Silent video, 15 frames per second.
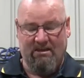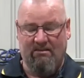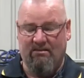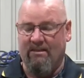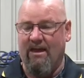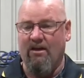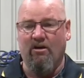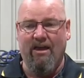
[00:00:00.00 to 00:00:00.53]

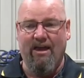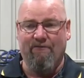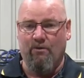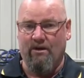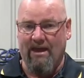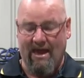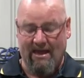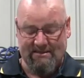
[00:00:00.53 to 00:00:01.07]

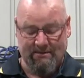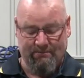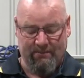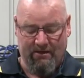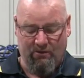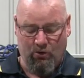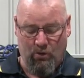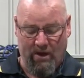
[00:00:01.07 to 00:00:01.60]
Everyone has them,
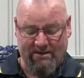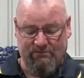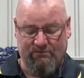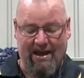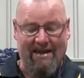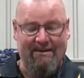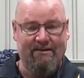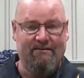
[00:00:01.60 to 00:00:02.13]
they're always
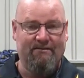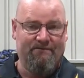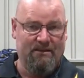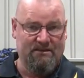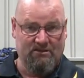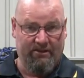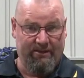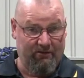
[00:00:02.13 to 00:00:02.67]
rated.
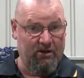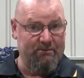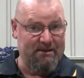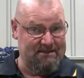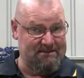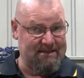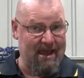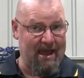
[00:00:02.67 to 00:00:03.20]
They've got to be
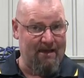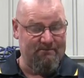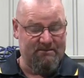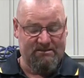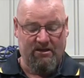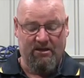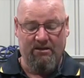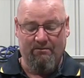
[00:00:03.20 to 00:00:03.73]
a stamp,
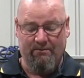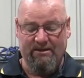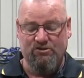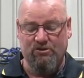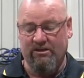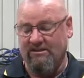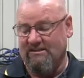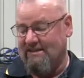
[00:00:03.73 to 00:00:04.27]
so you make
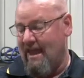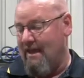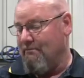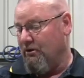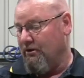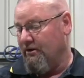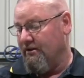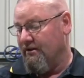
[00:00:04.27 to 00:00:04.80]
sure you get a
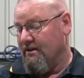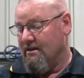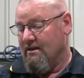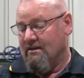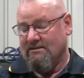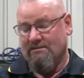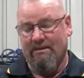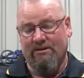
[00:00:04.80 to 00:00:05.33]
stamp on it
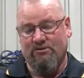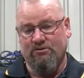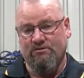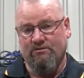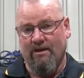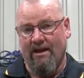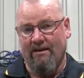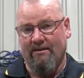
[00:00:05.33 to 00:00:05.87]
to make sure
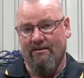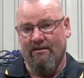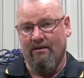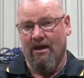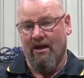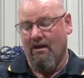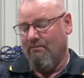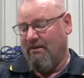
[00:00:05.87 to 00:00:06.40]
it's rated,
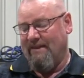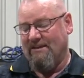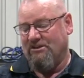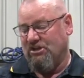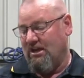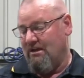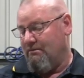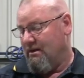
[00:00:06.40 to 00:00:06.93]
but they're
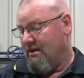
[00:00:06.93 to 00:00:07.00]
cheap.